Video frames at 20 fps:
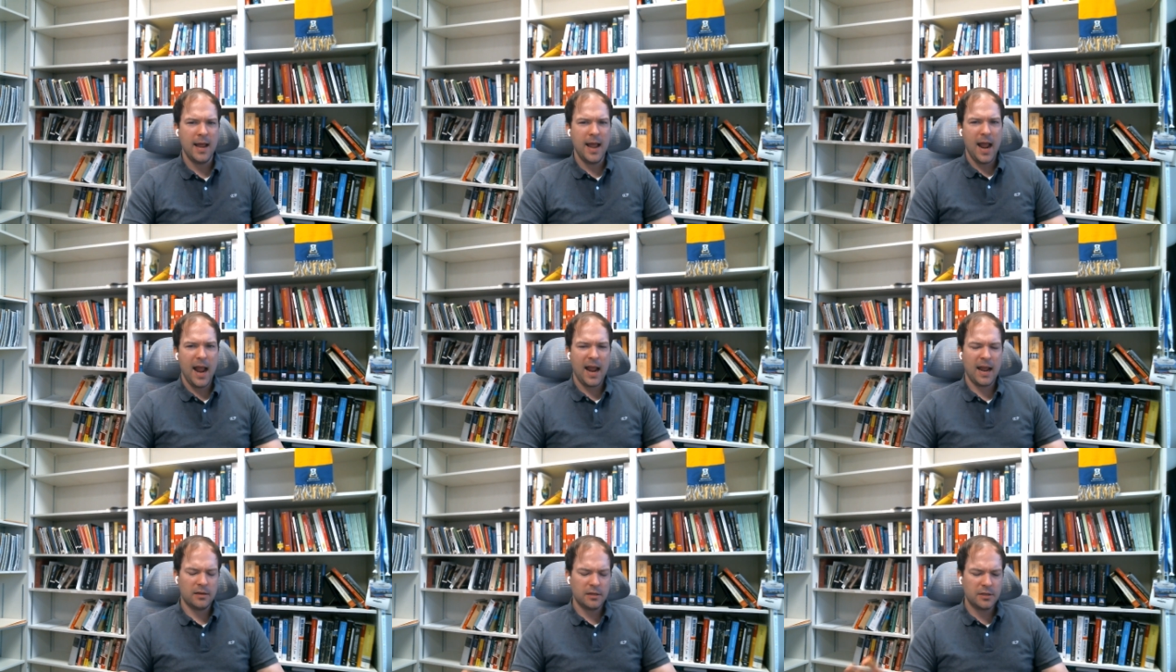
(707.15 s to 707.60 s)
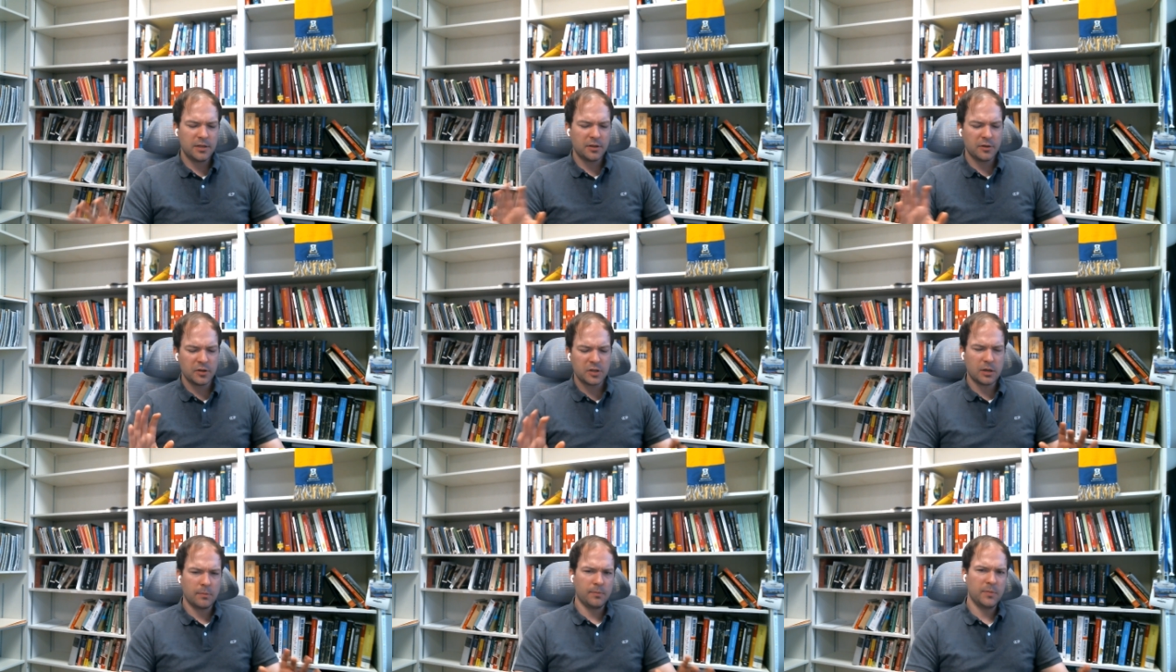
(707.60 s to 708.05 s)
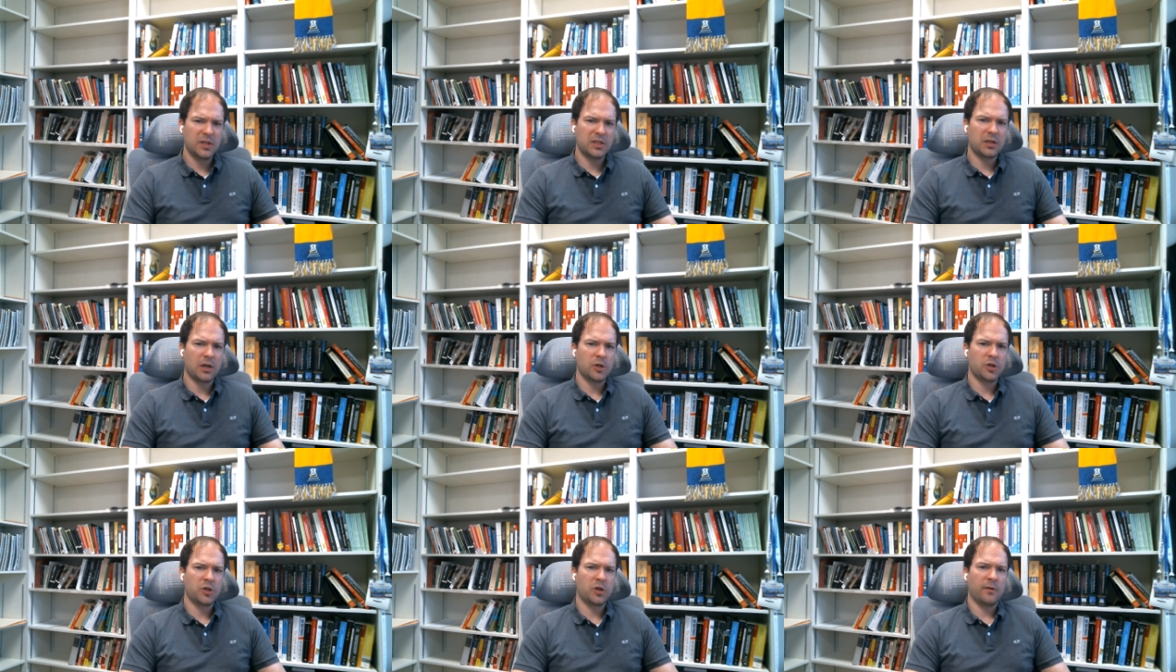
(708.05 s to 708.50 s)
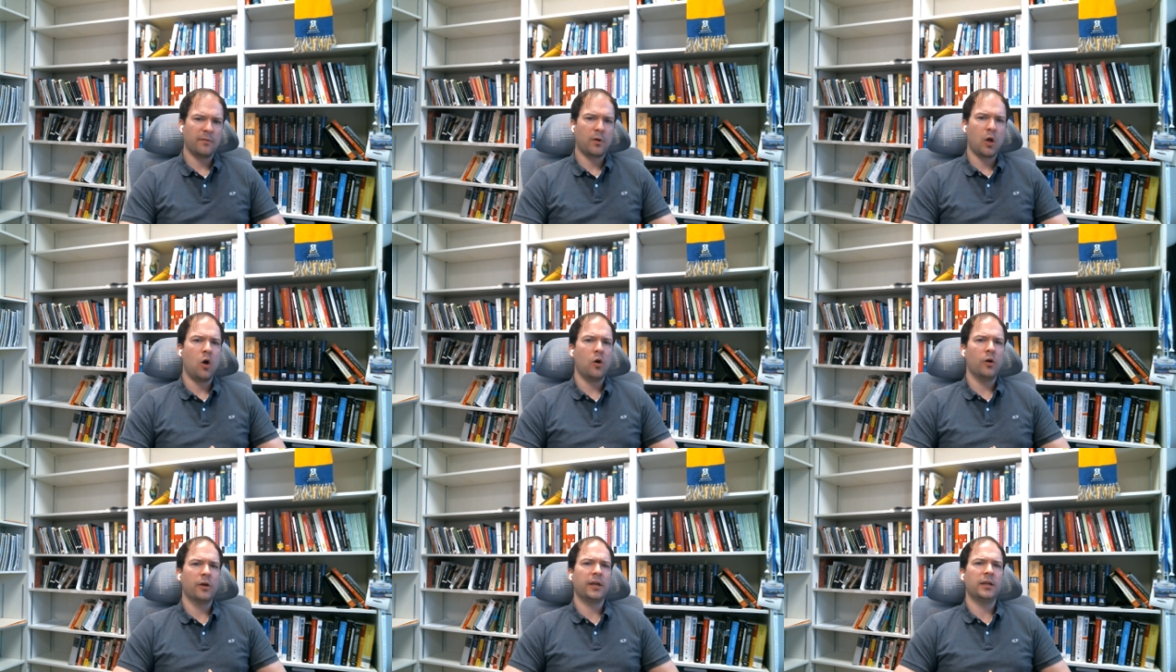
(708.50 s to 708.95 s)
And there's some discussion of
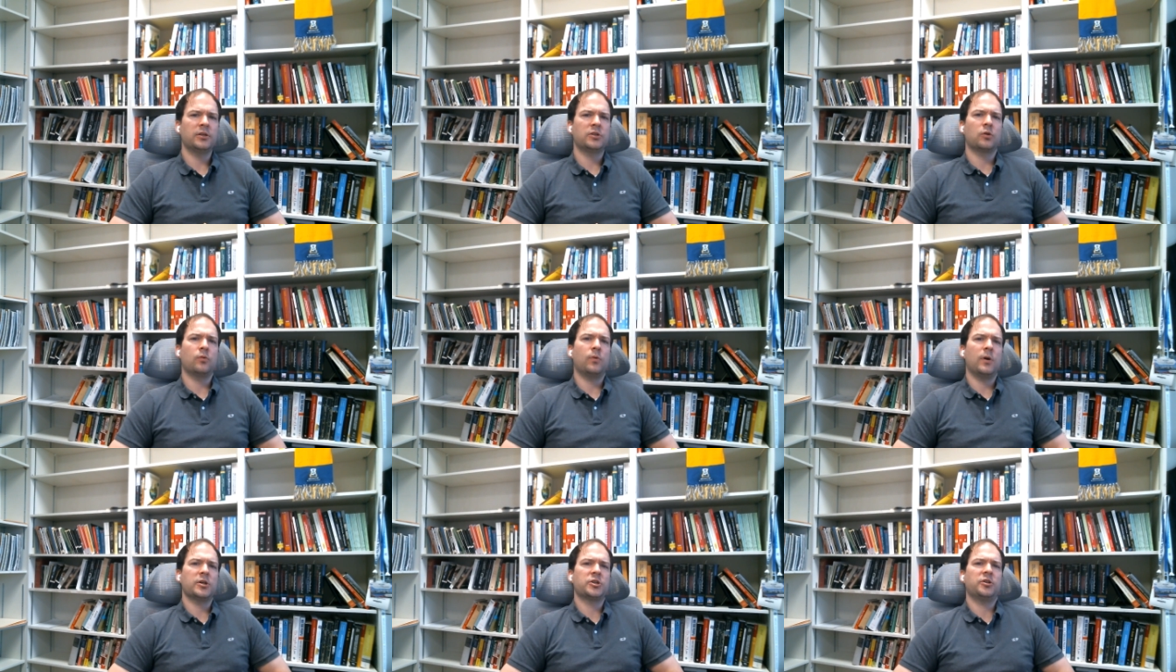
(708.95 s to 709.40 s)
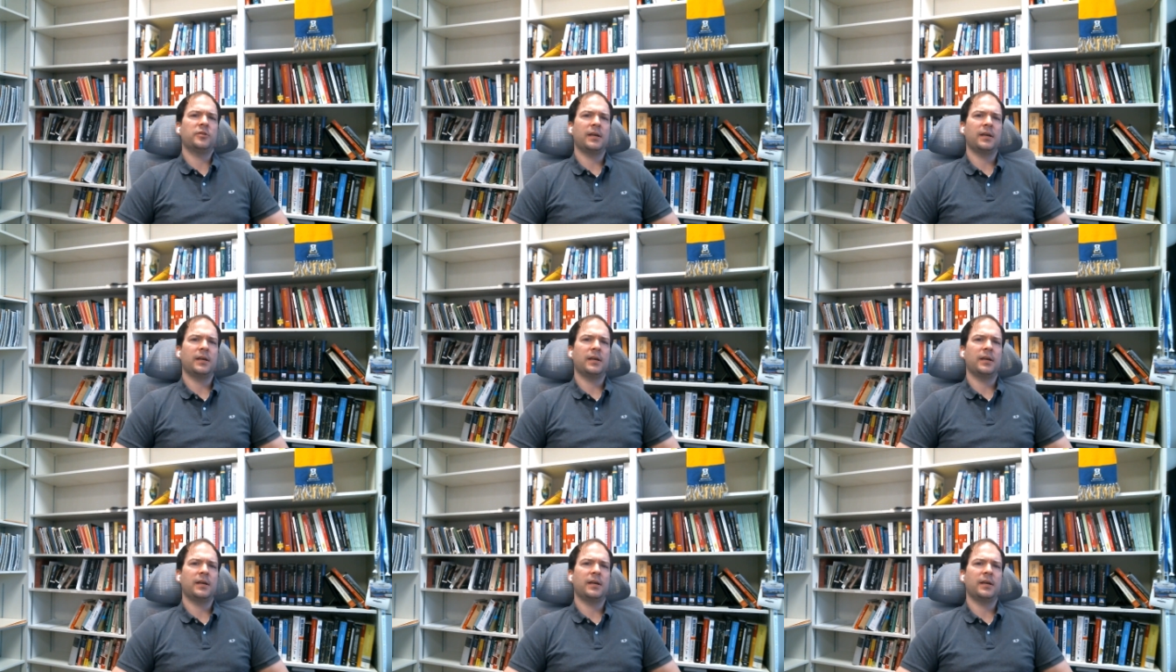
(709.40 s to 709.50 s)
calling into question